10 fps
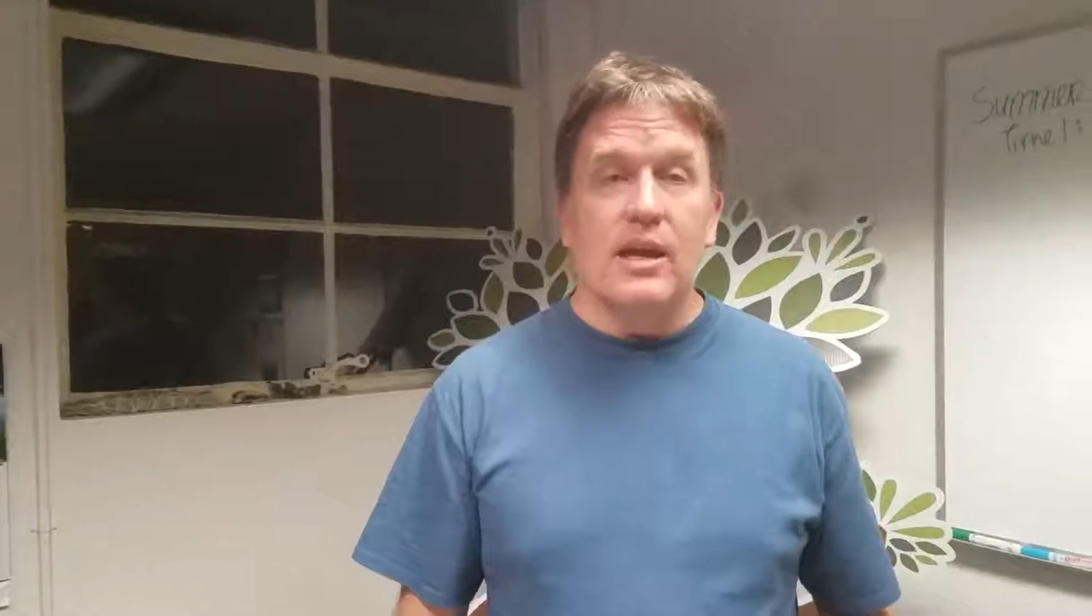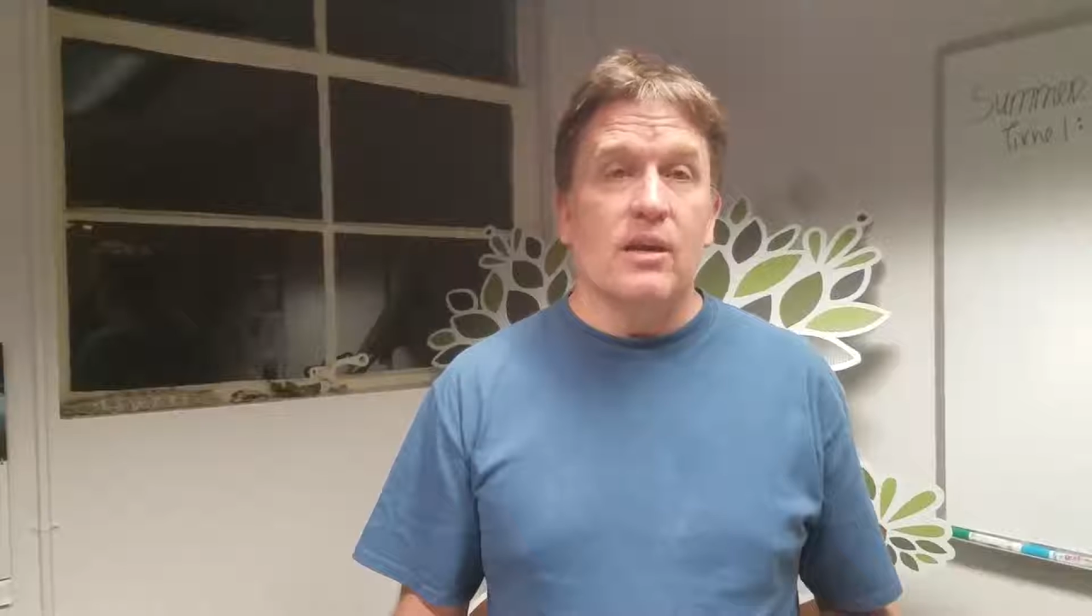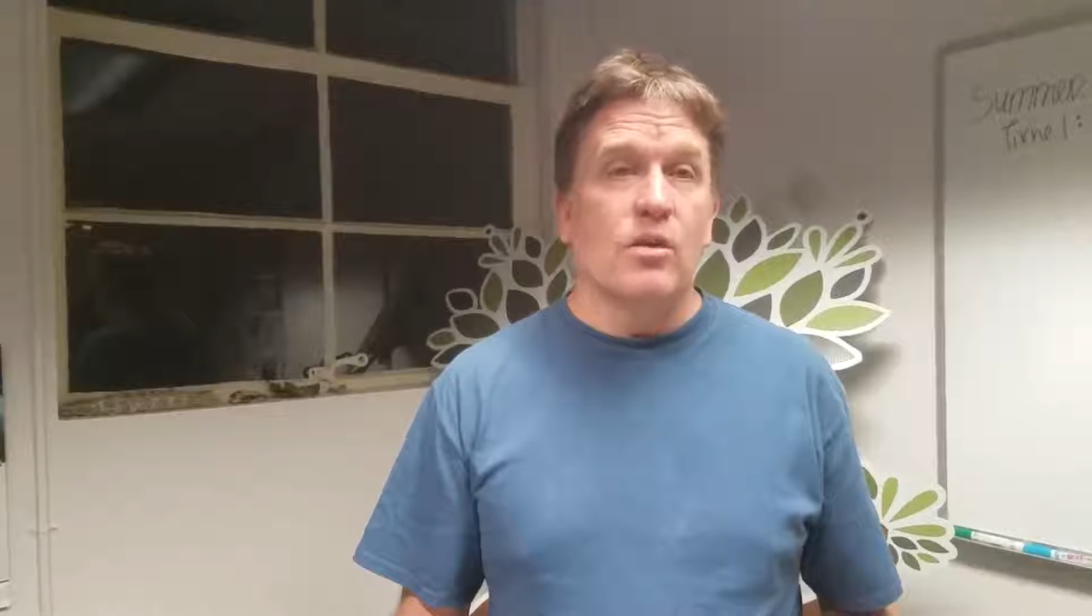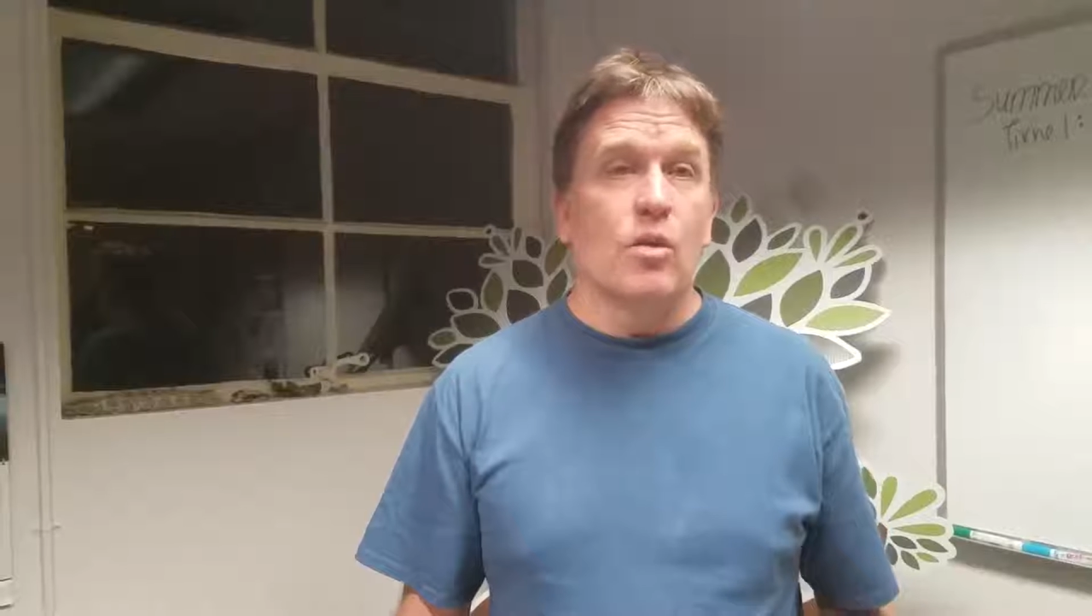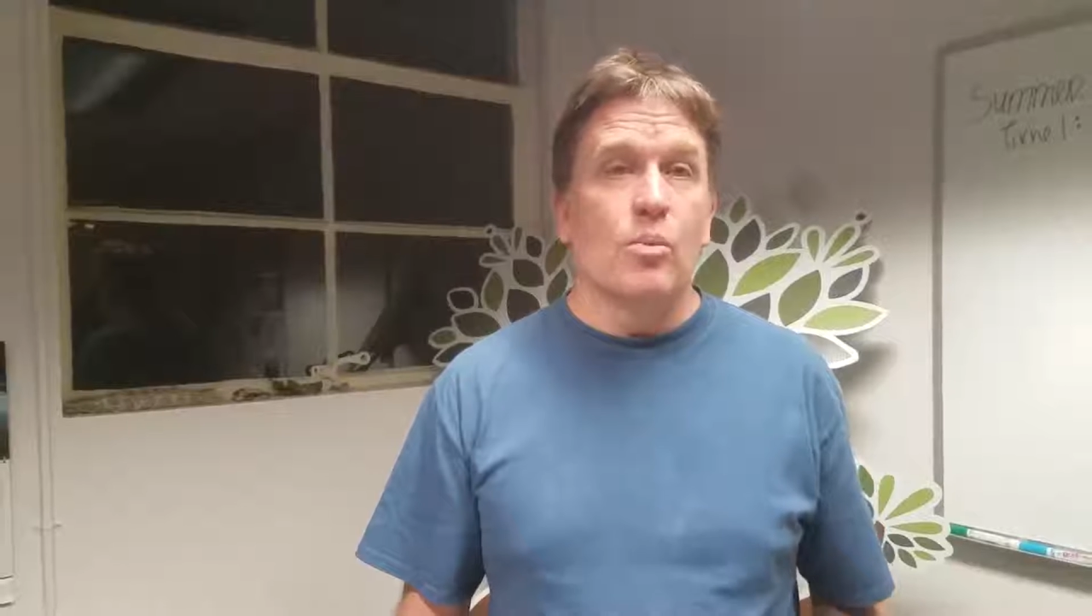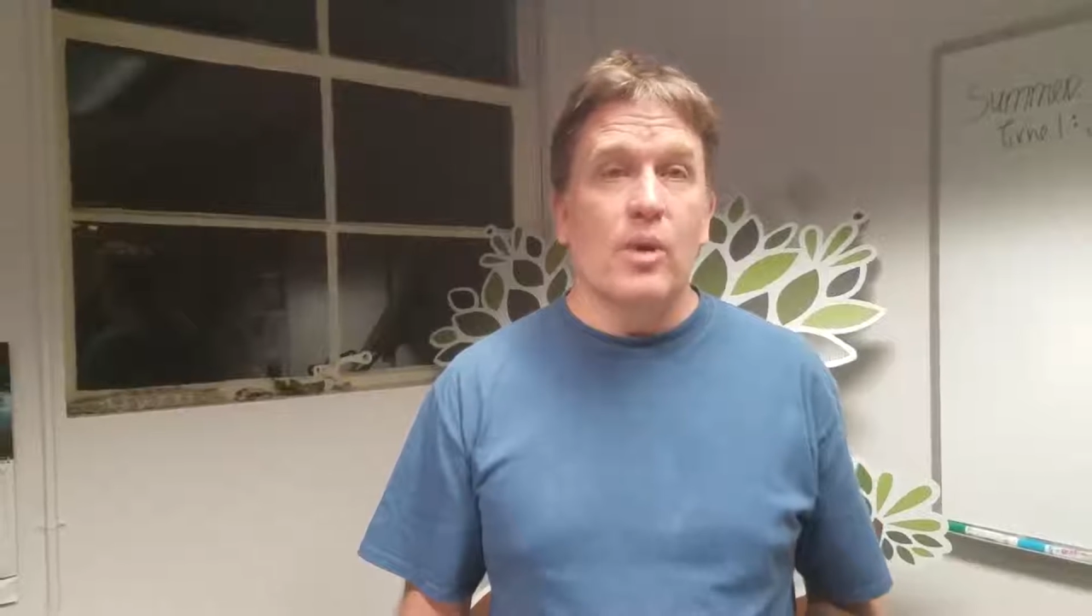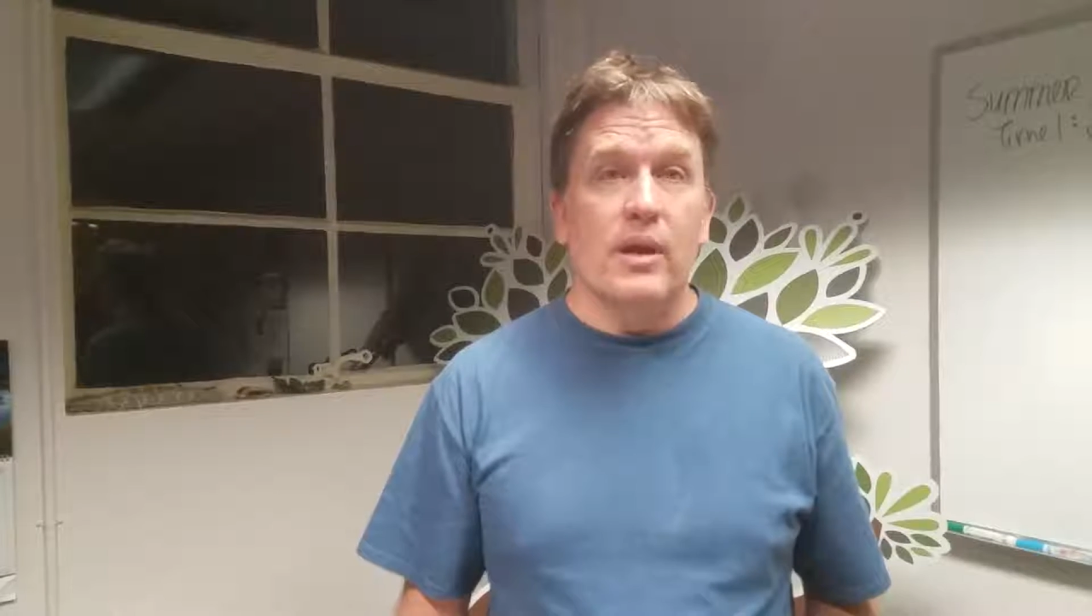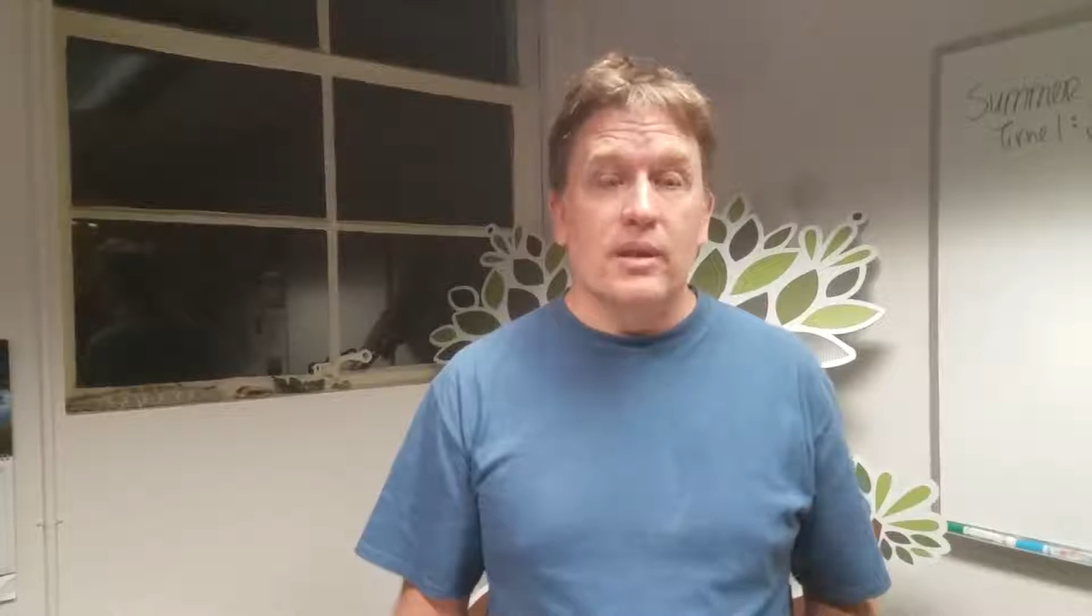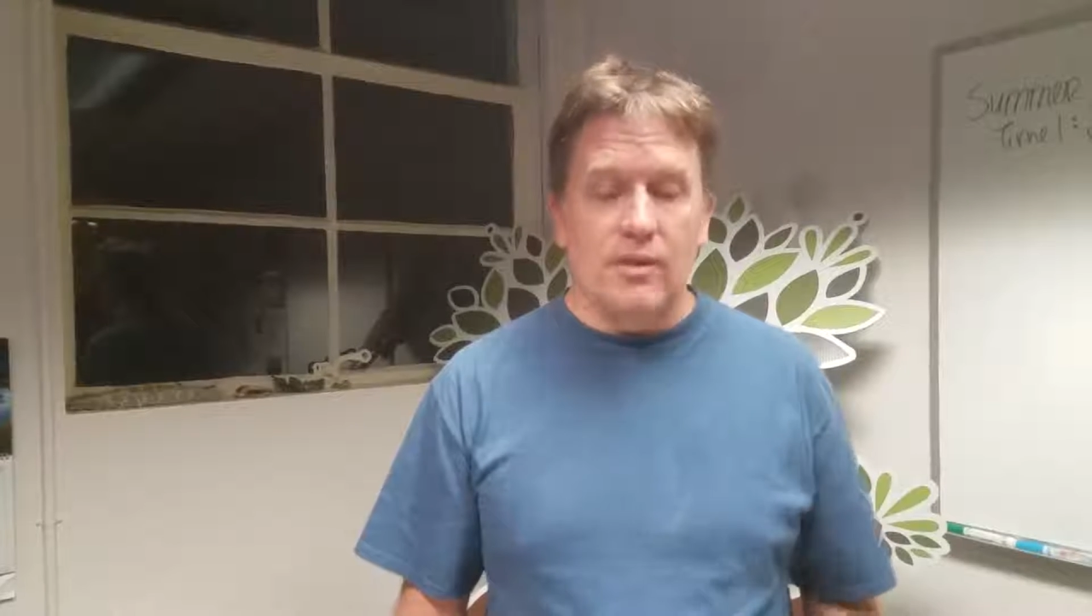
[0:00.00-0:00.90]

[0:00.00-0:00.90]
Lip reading: incorporating the